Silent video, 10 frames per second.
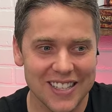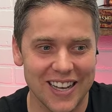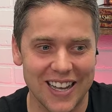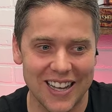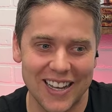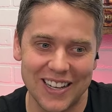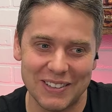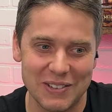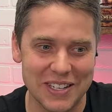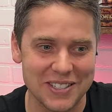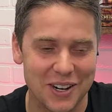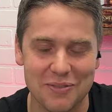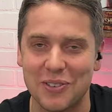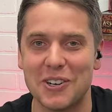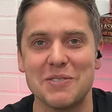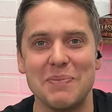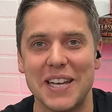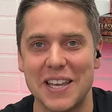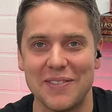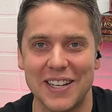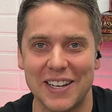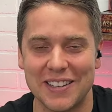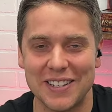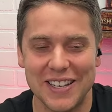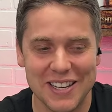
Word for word: Uh, it's our first big event.